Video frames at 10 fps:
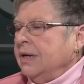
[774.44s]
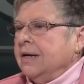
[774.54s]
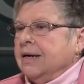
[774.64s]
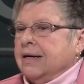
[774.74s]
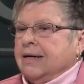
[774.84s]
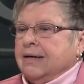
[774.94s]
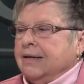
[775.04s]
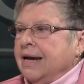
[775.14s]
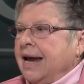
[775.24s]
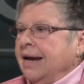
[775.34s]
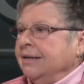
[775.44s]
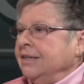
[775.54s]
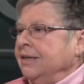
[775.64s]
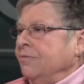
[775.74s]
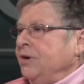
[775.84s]
and
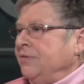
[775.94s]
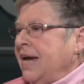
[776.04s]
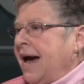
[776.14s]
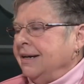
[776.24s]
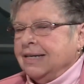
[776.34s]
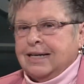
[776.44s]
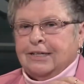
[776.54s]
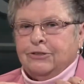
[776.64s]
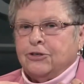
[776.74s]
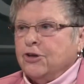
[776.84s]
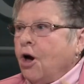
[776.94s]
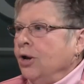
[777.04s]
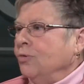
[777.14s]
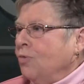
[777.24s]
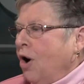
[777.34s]
we've got
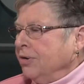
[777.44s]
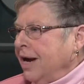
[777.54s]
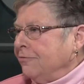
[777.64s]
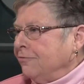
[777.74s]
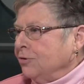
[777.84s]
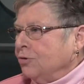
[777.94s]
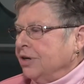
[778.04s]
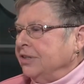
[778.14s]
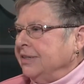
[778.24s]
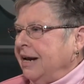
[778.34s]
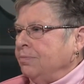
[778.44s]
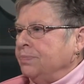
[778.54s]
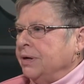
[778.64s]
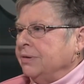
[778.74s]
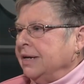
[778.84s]
solid walnut floors in that
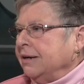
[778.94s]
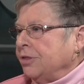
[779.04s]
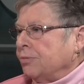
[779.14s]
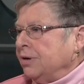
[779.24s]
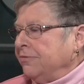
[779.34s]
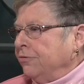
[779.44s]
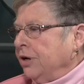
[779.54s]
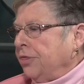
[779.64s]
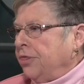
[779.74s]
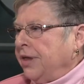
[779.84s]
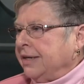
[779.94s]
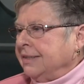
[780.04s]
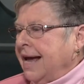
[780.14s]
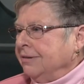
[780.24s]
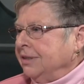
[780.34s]
building, 3 foot thick
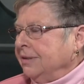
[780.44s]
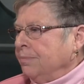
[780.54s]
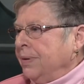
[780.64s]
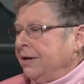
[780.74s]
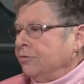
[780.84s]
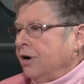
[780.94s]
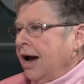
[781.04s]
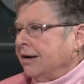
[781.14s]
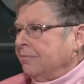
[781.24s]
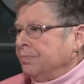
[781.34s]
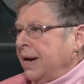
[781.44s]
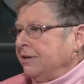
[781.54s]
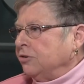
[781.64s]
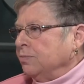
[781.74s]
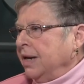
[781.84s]
down to the bedrock
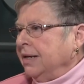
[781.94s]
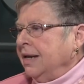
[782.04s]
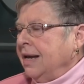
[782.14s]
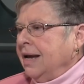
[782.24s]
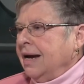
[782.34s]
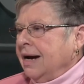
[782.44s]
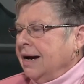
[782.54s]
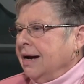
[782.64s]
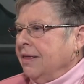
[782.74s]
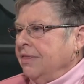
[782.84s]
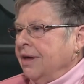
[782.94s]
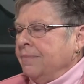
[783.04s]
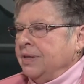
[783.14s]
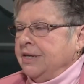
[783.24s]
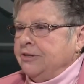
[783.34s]
basement. I
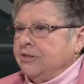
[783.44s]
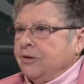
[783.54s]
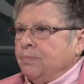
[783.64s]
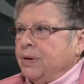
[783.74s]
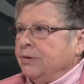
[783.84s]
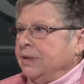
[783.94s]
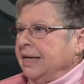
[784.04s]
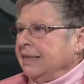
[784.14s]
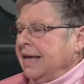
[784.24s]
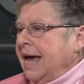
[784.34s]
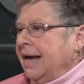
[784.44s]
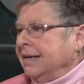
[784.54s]
mean, this is a building that